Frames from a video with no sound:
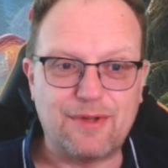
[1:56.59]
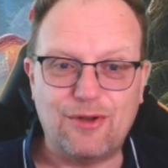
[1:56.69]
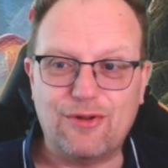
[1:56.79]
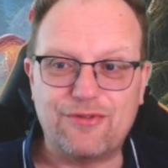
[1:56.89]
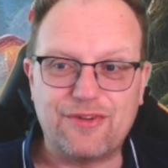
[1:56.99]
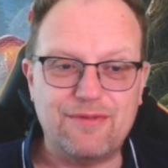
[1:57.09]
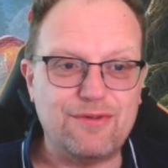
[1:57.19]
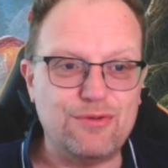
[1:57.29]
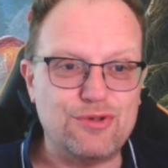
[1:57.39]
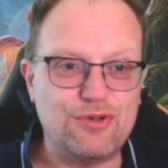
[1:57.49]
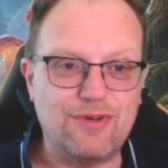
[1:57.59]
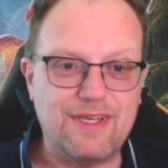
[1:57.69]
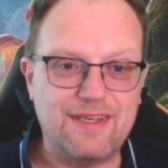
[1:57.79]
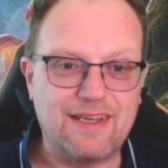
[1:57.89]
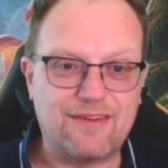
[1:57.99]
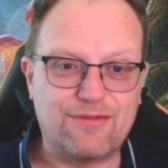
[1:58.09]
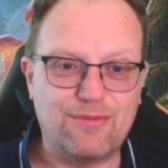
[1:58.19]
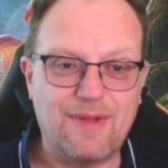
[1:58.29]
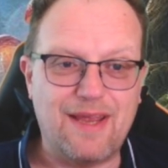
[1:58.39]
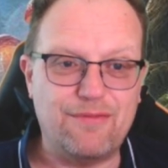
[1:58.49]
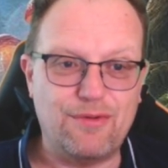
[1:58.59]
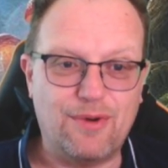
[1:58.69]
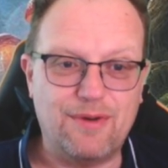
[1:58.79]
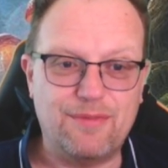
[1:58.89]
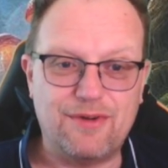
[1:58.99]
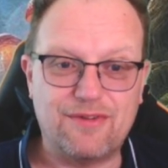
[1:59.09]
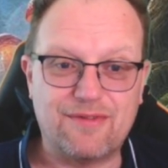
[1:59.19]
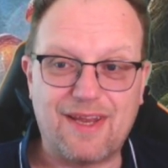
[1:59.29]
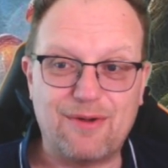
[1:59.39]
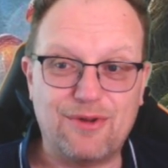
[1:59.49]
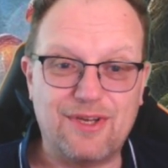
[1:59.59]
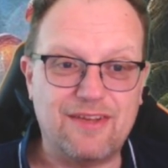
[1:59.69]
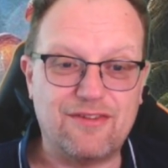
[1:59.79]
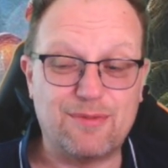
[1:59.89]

a lot in future green decks from everyone because of how good it is,